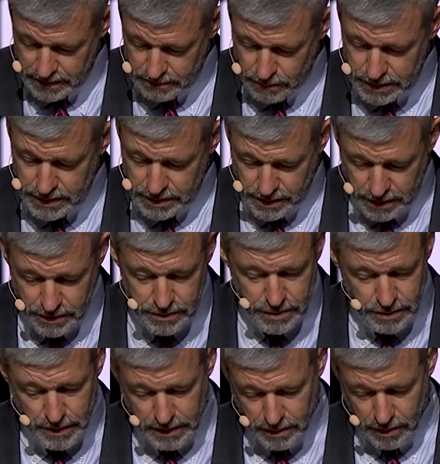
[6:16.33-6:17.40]
But to those
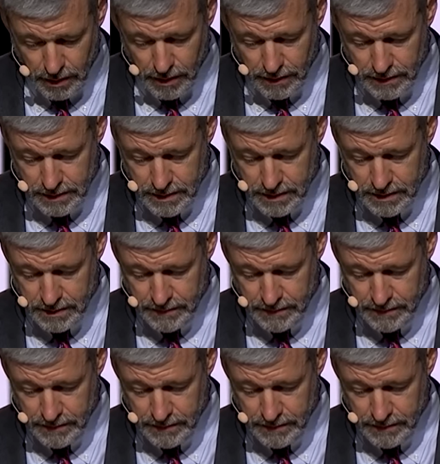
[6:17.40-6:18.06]
who are called,